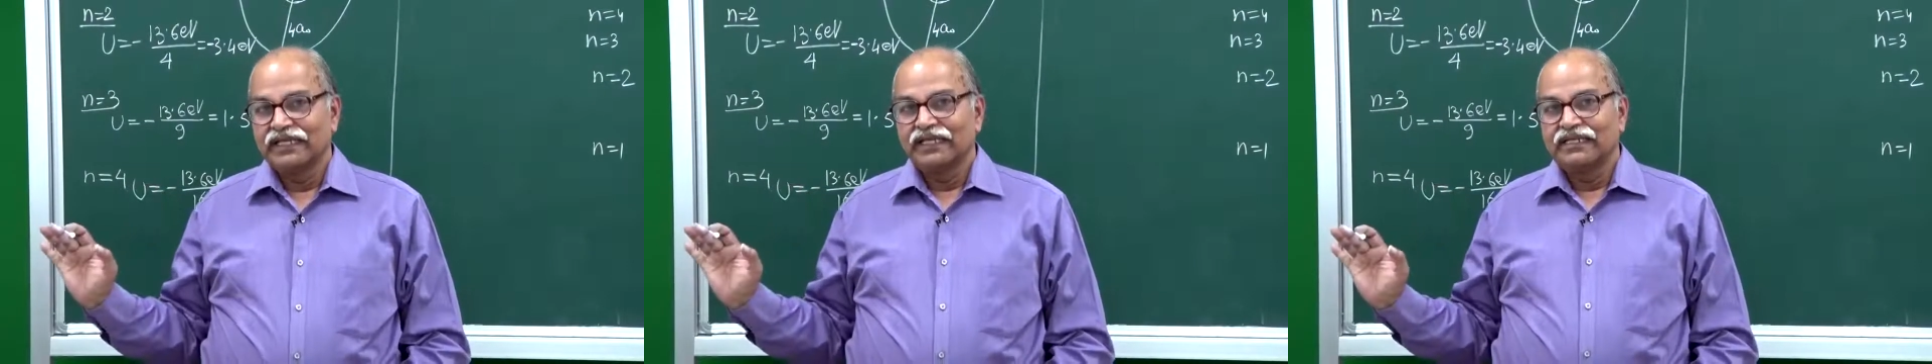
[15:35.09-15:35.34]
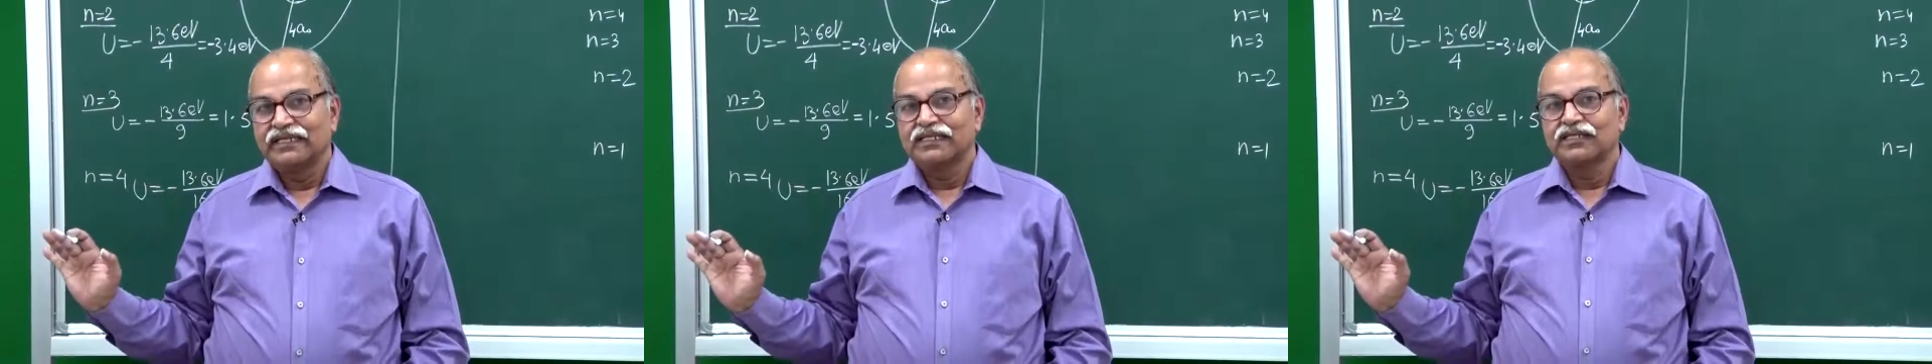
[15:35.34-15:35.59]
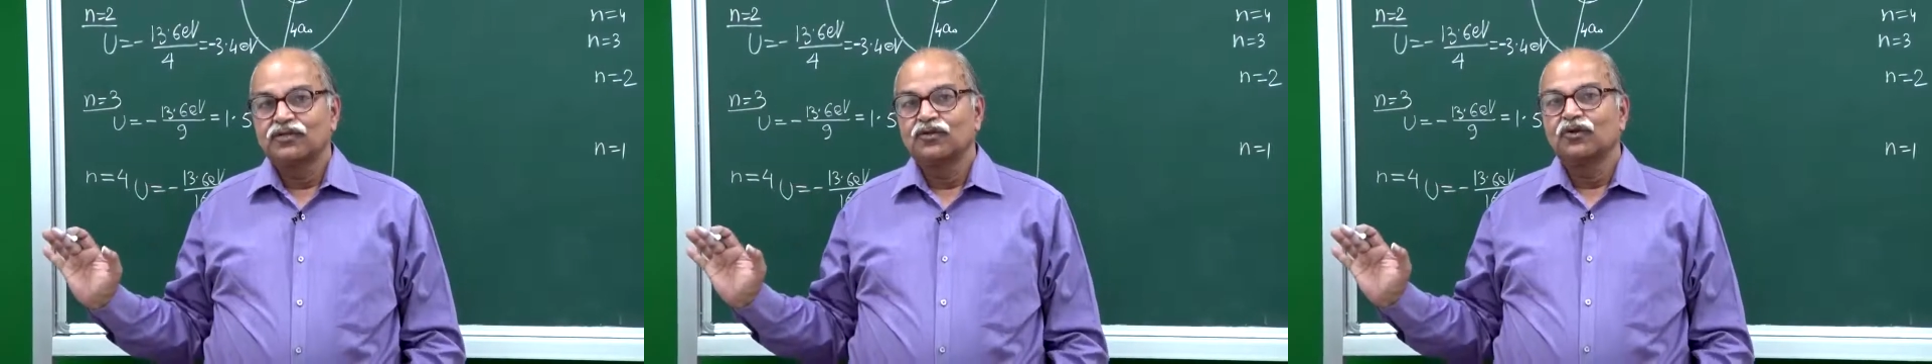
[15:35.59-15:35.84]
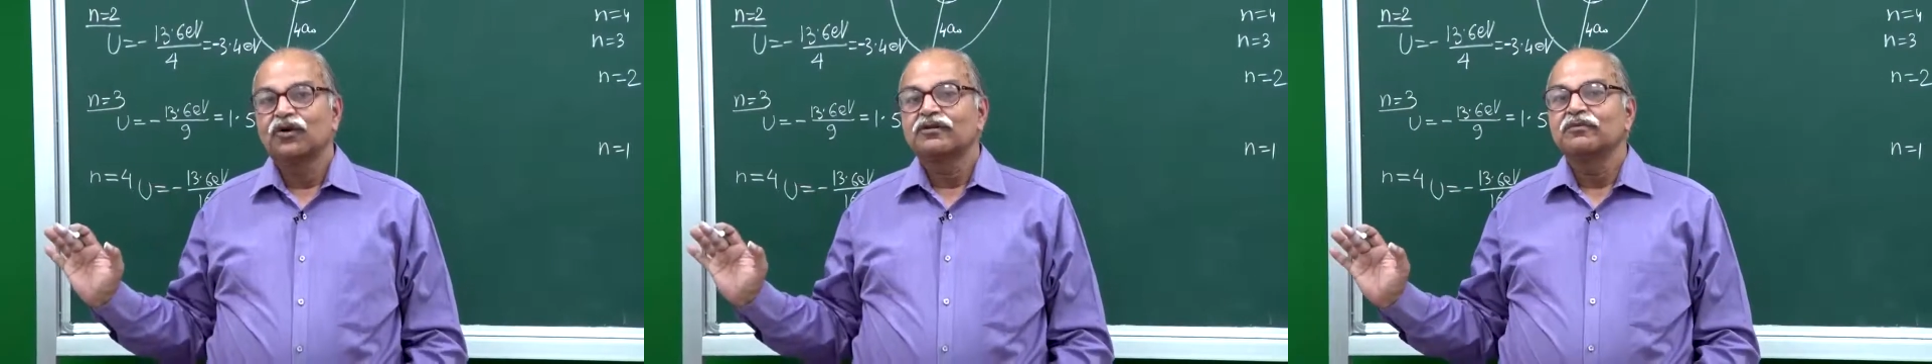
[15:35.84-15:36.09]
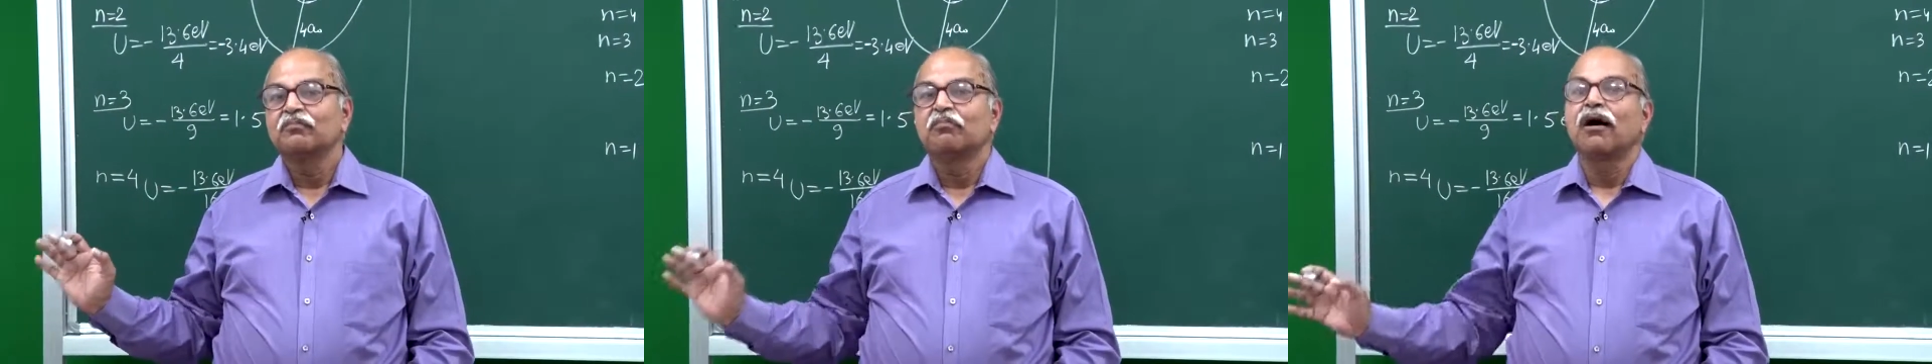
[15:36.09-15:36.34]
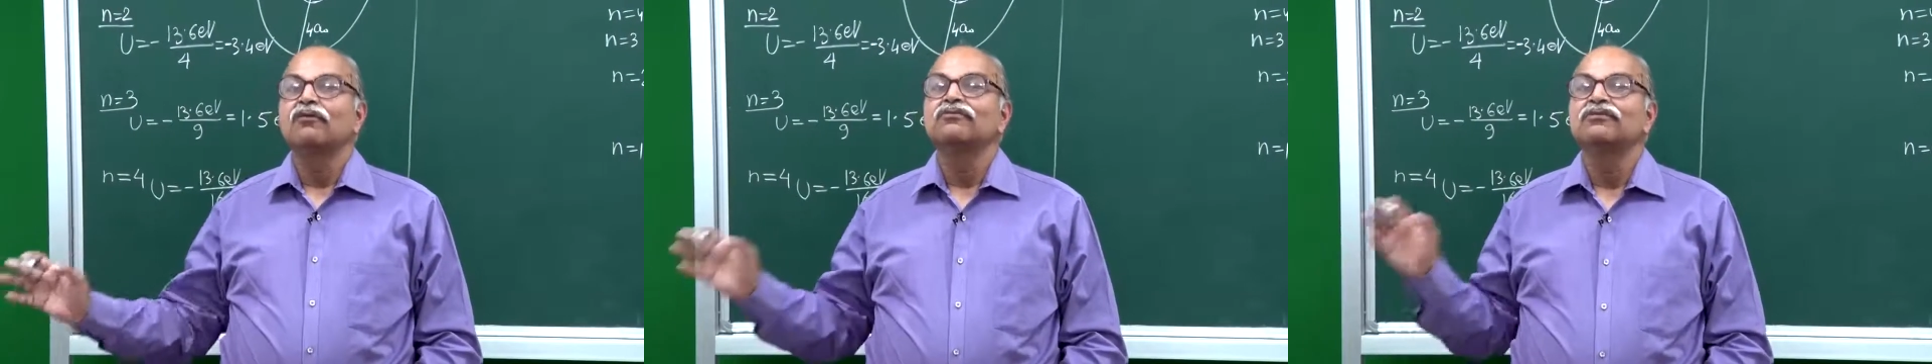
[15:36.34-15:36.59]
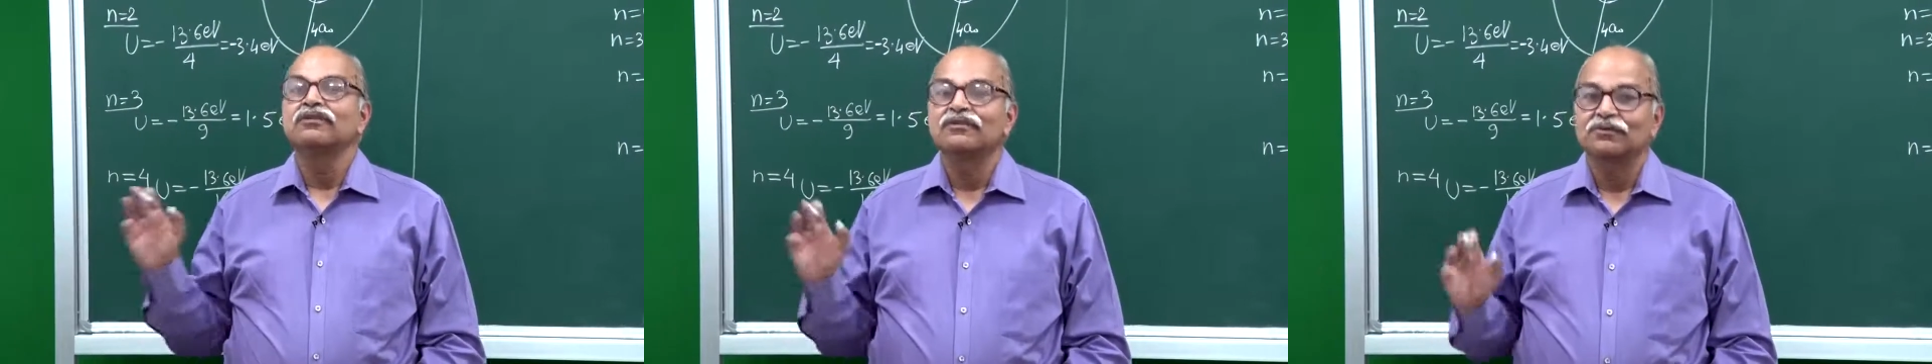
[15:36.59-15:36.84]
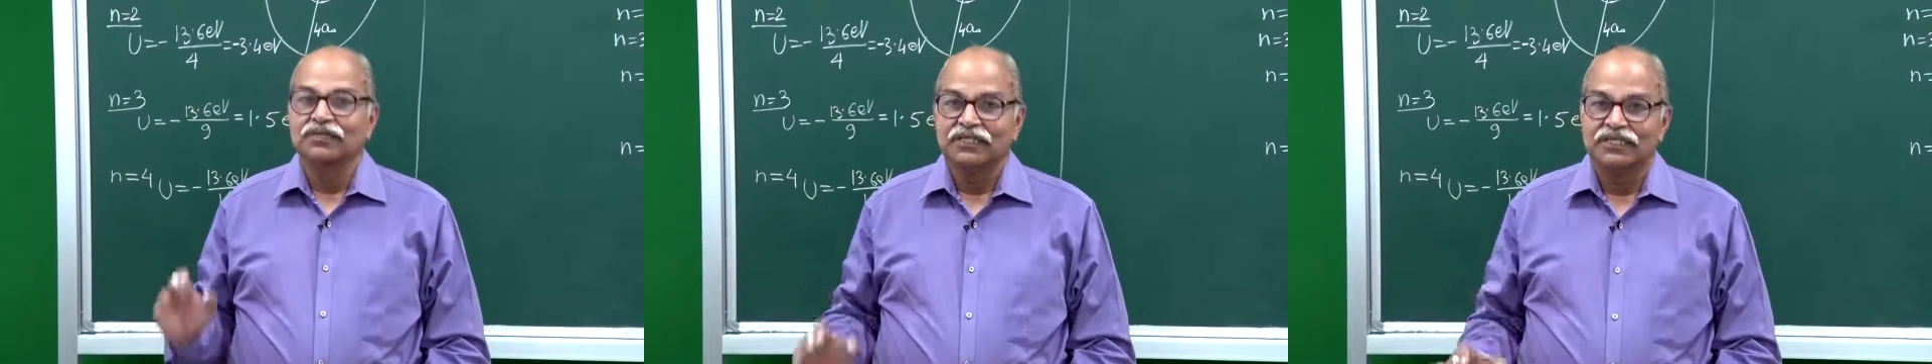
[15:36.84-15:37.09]
It is not bound
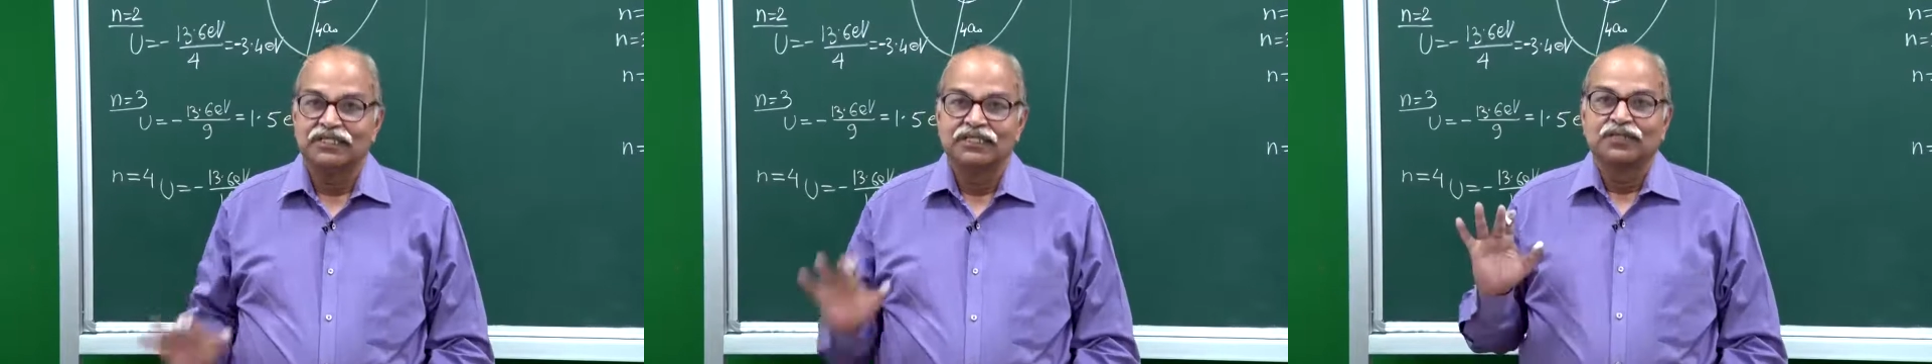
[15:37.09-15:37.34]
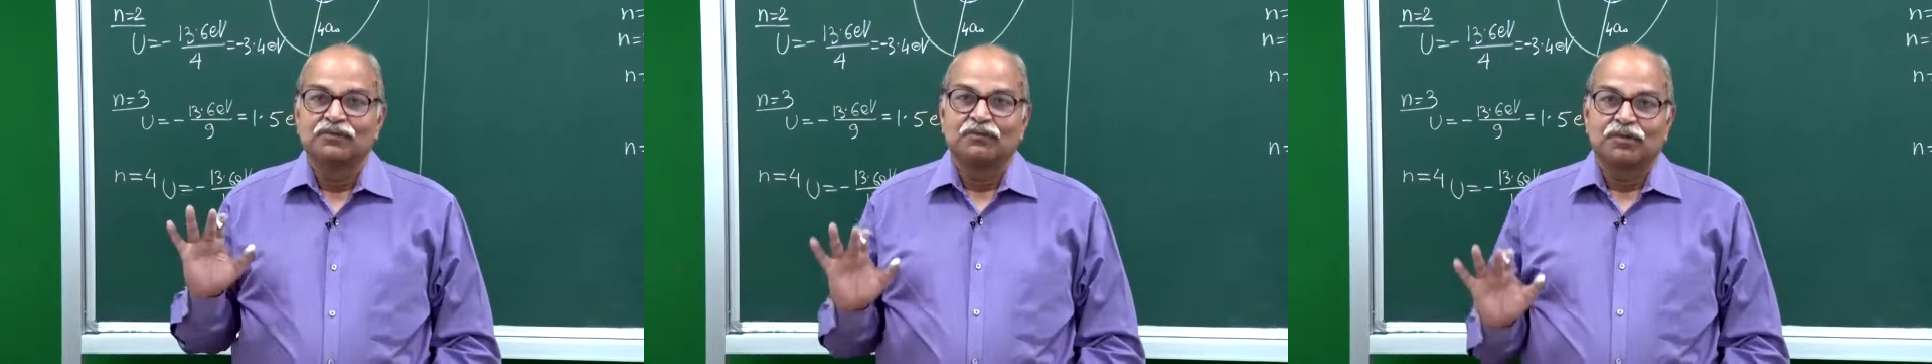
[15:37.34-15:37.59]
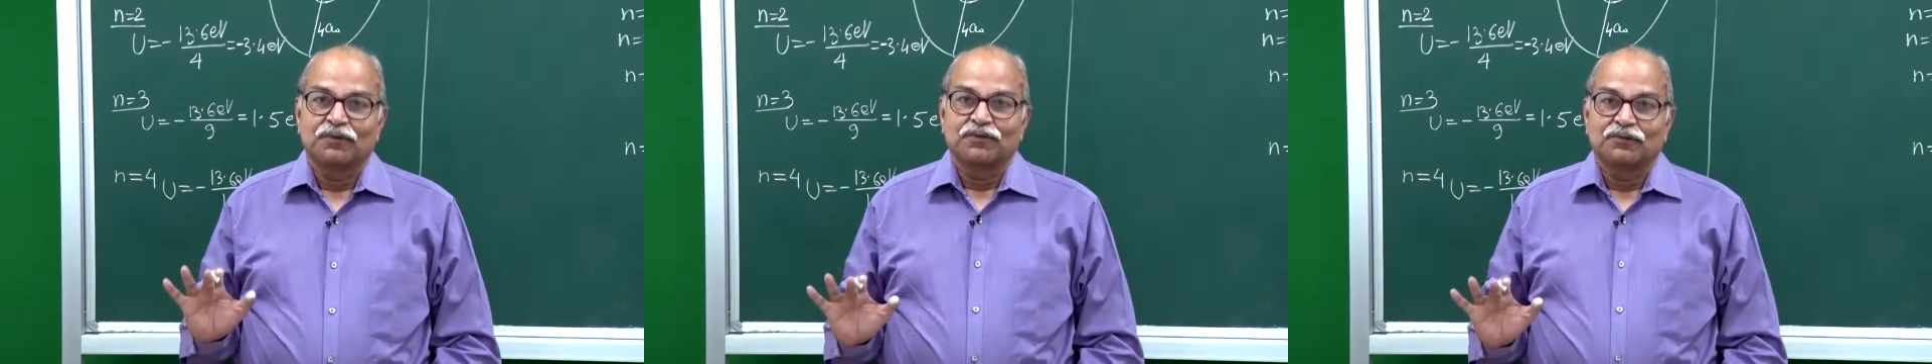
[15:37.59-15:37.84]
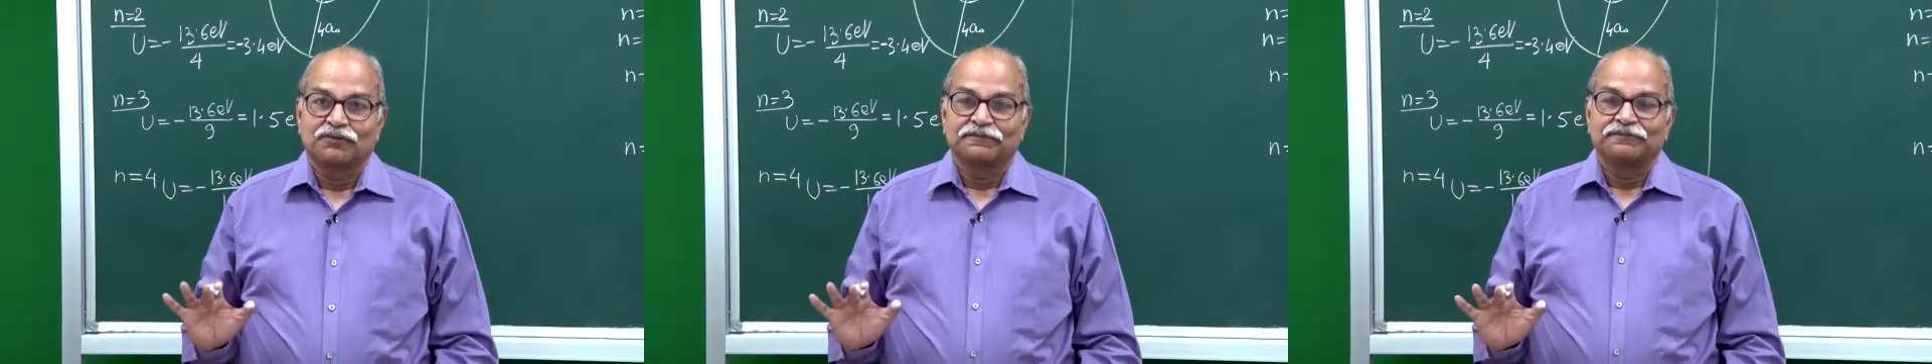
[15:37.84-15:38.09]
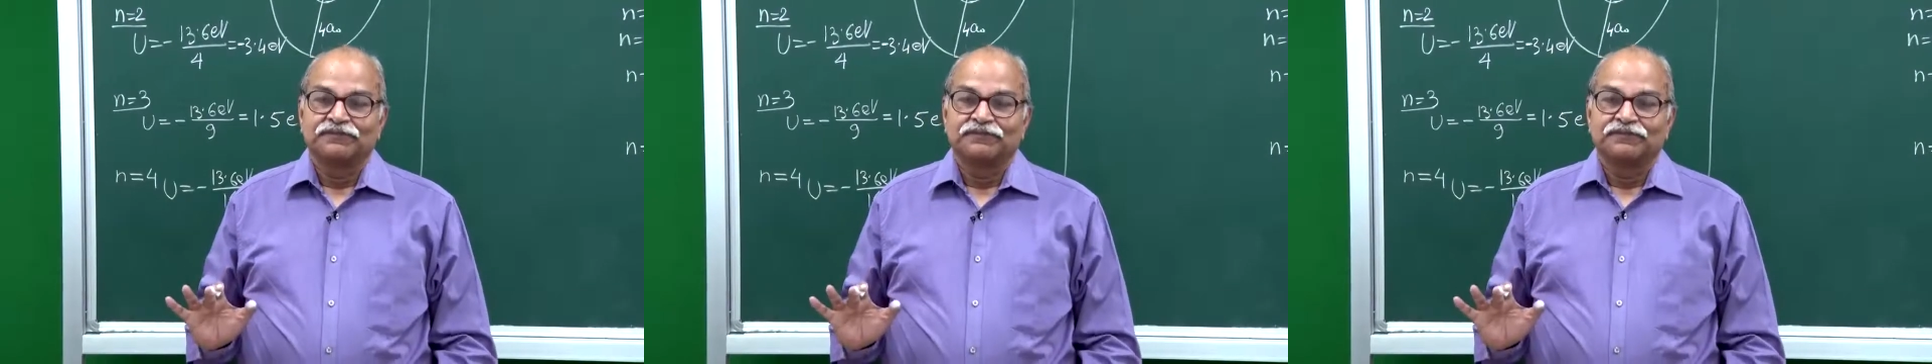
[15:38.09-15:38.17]
to the proton.